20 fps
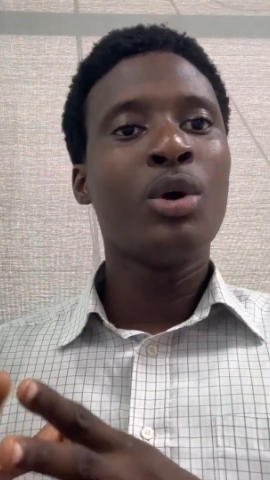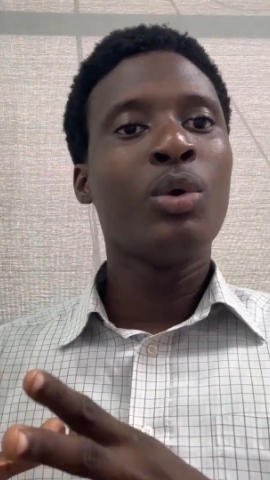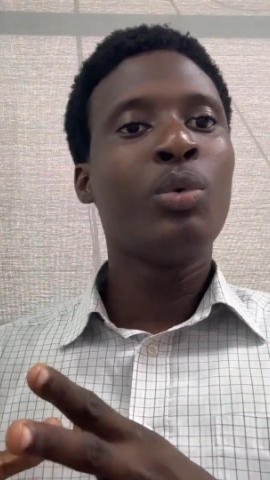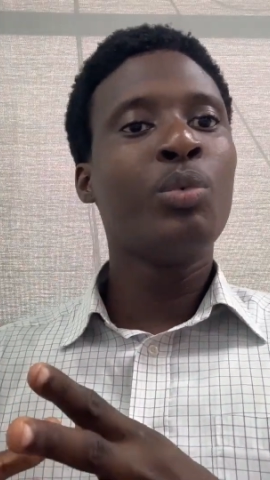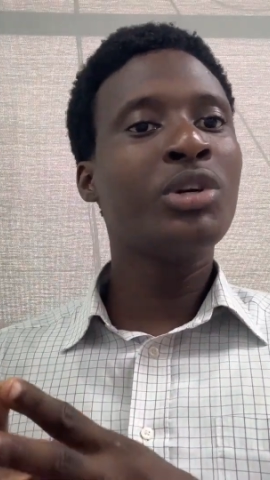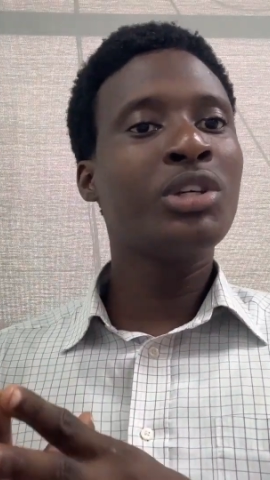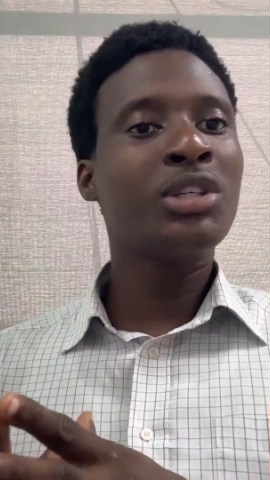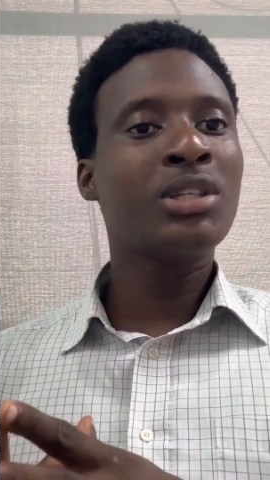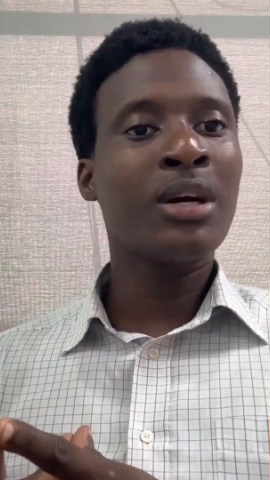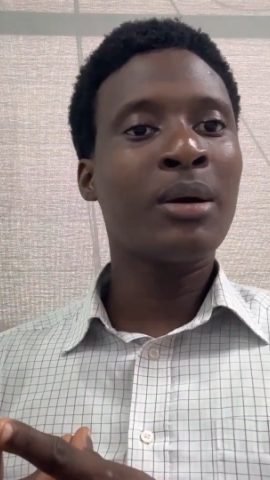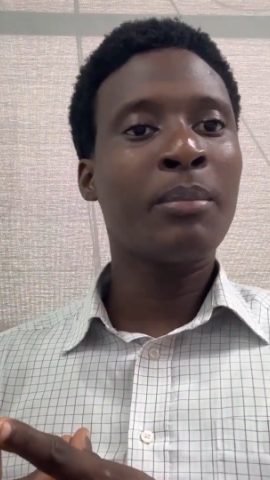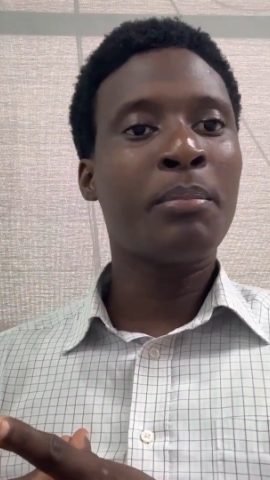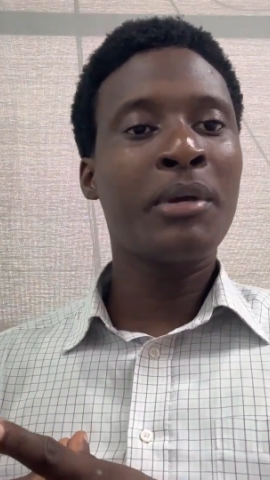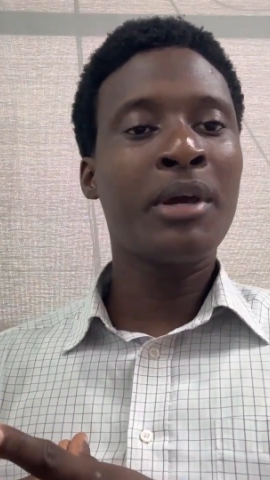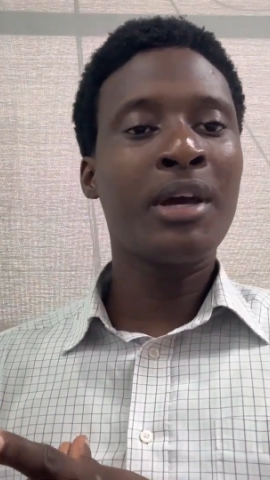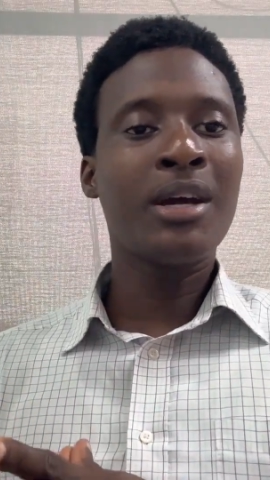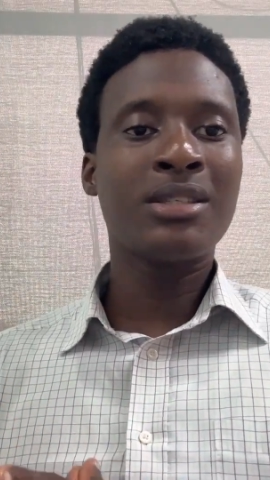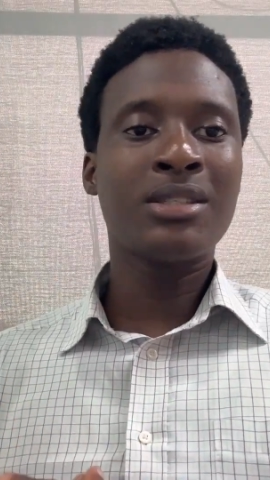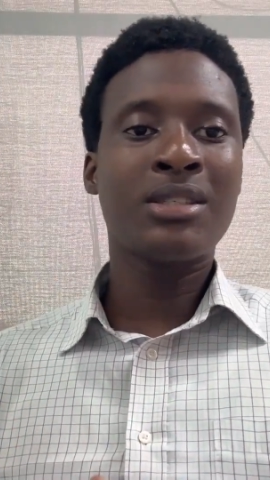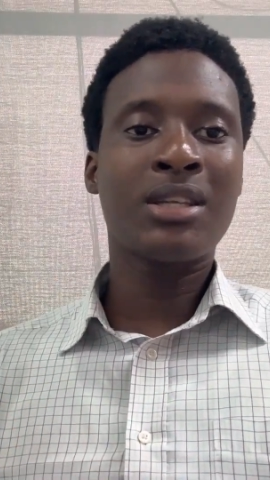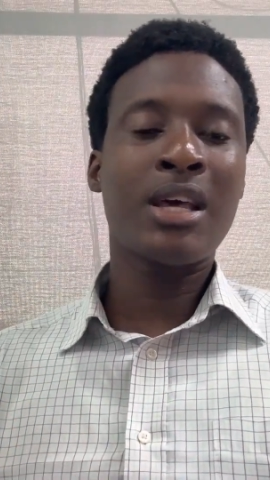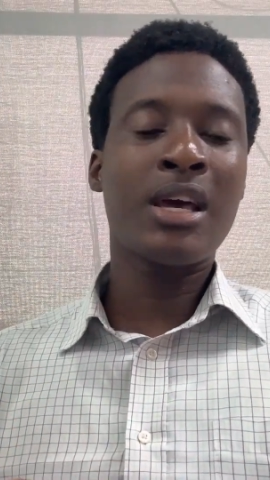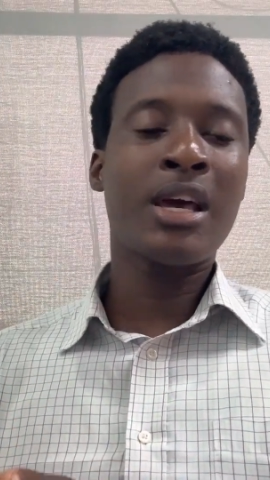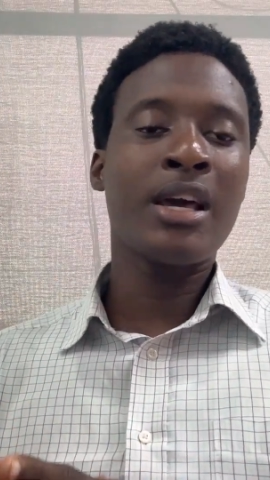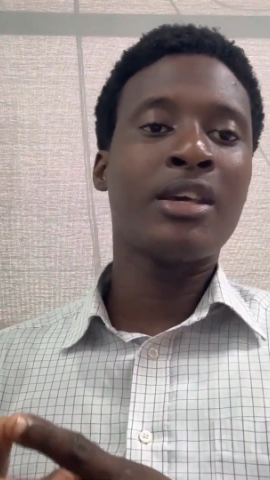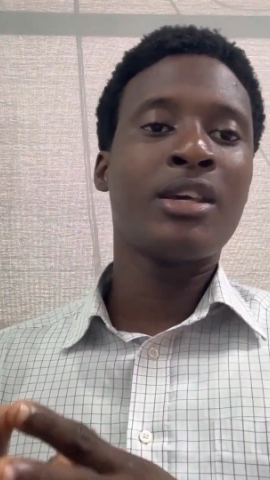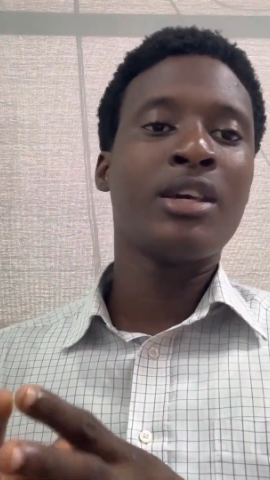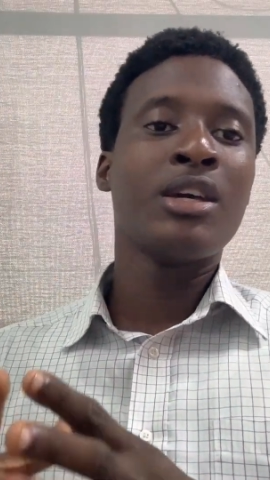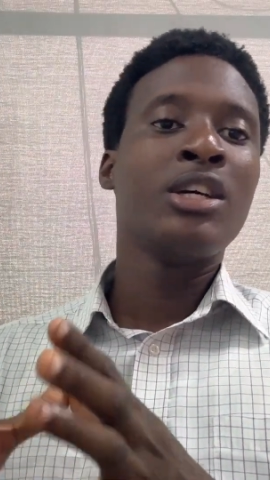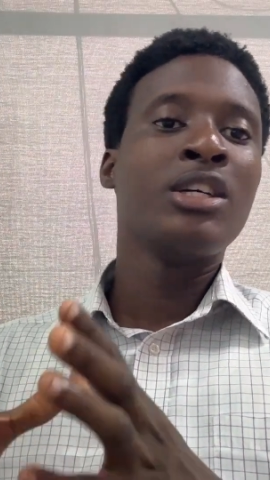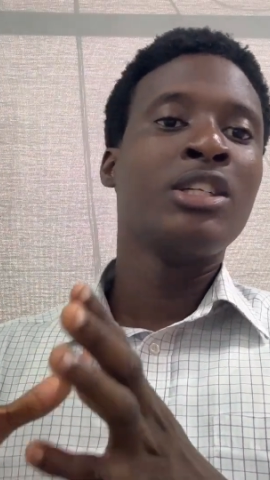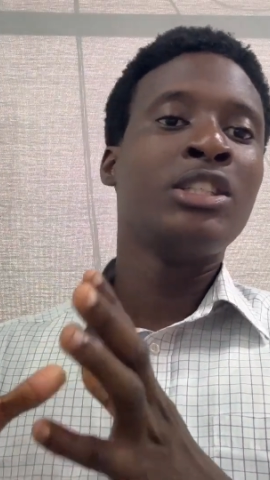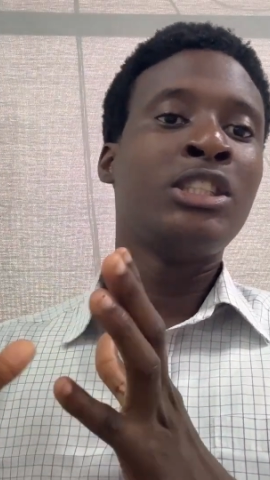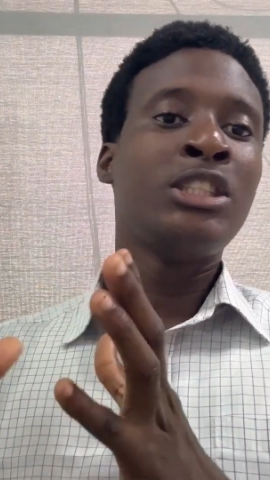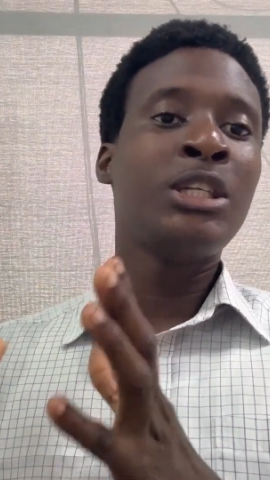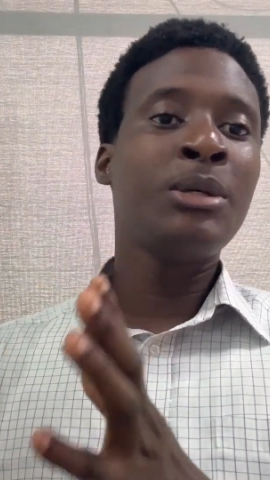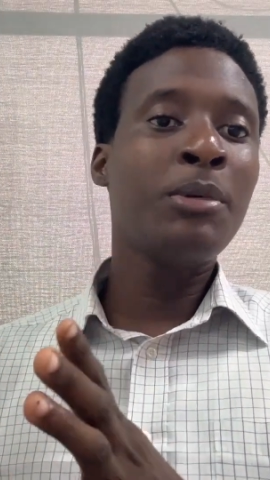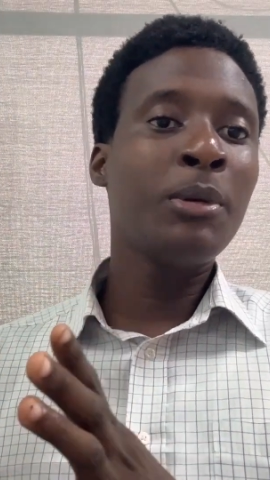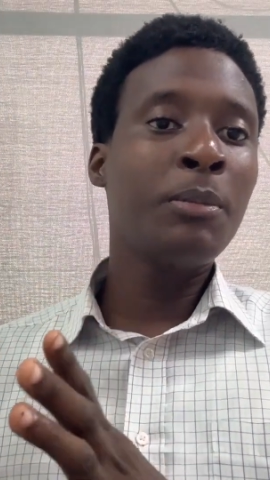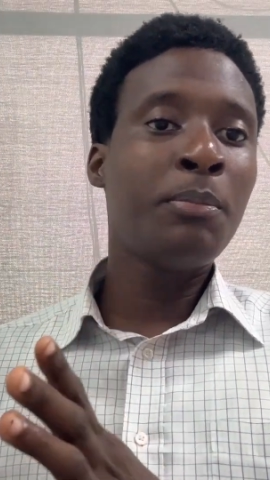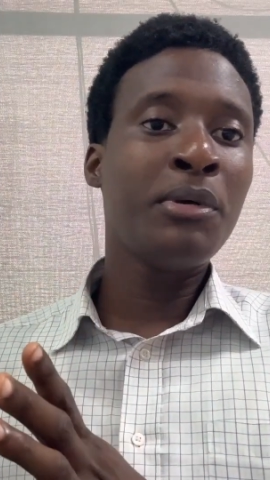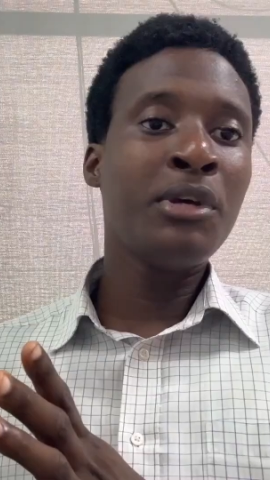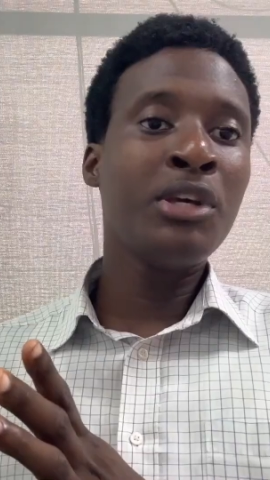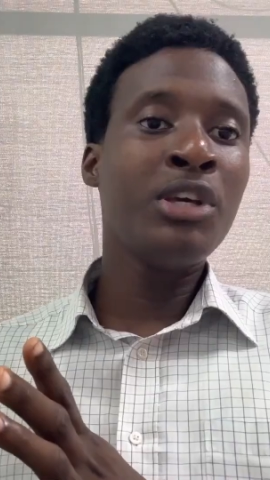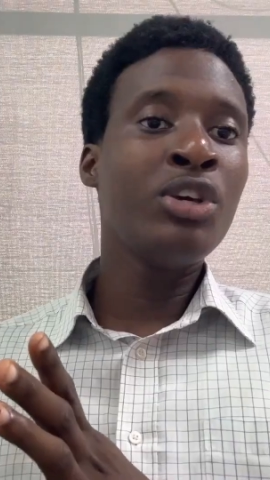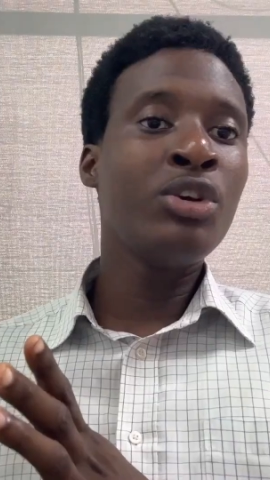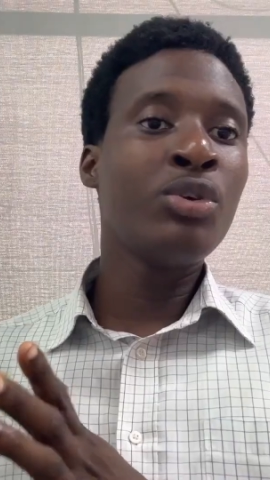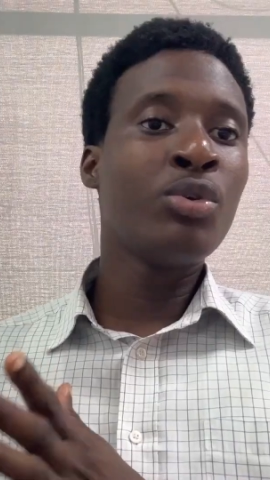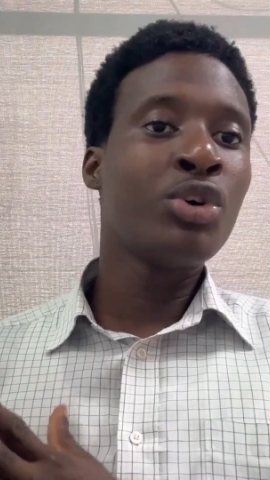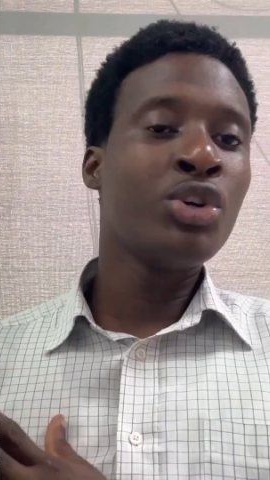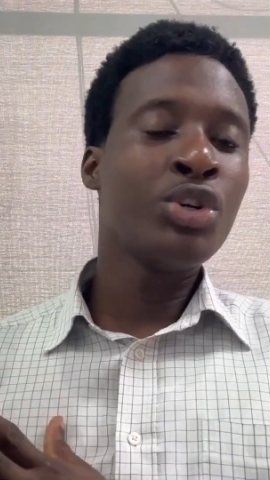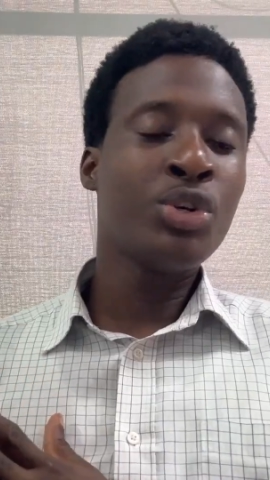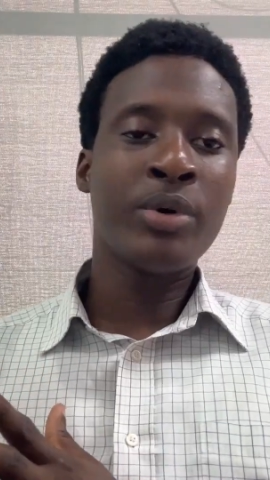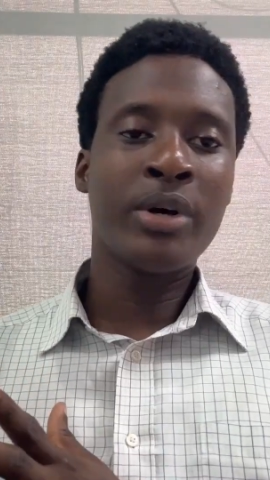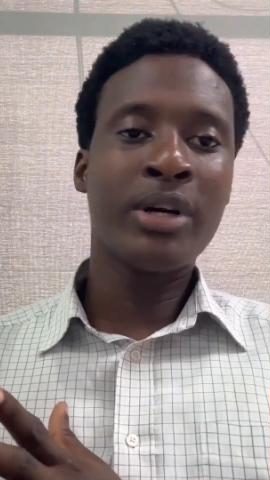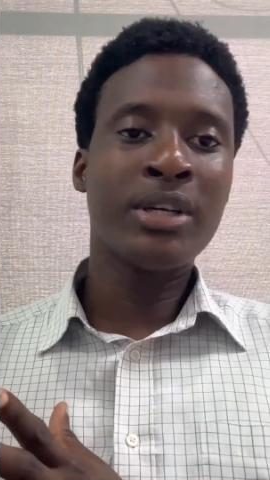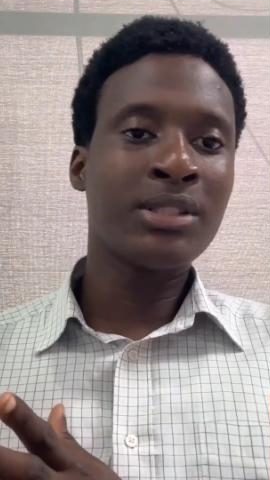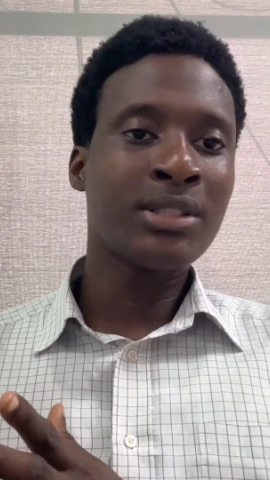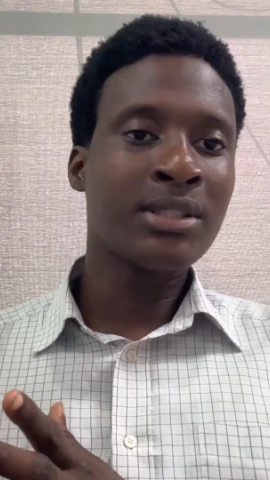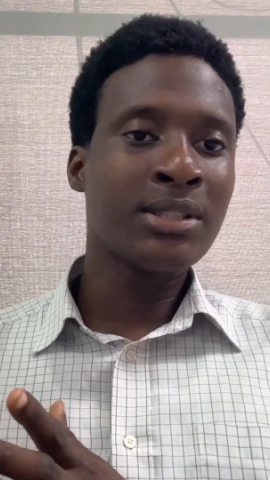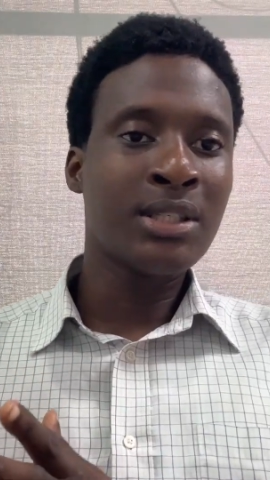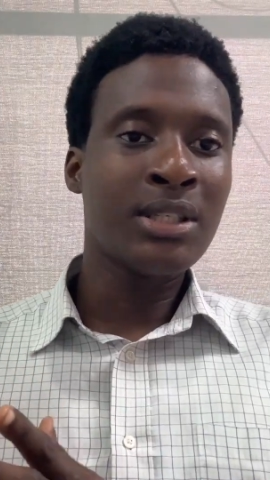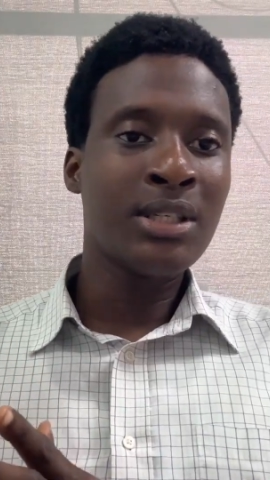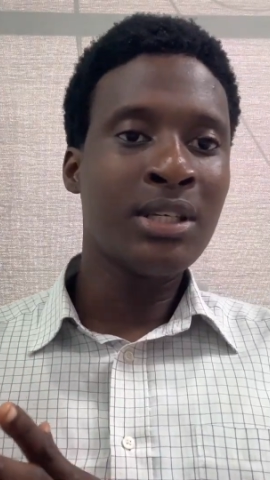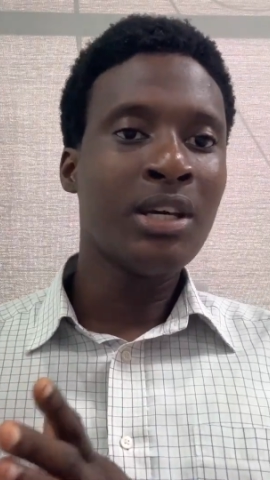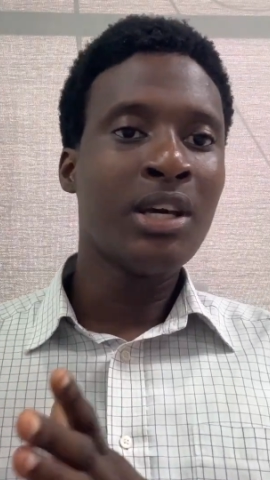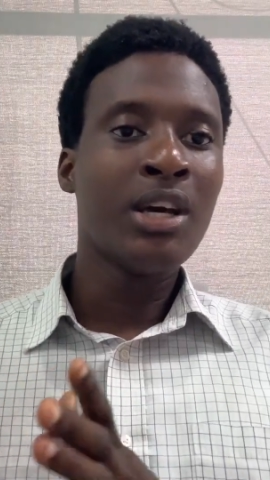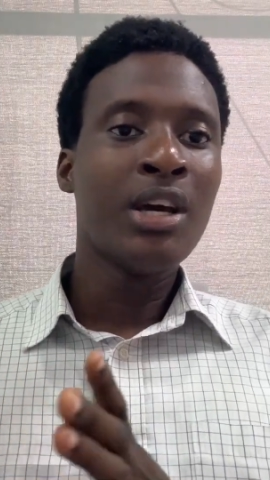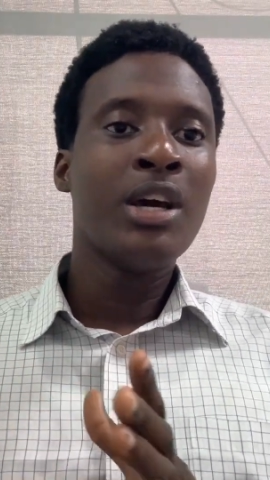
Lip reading: which are pairs like GBP Euro USD,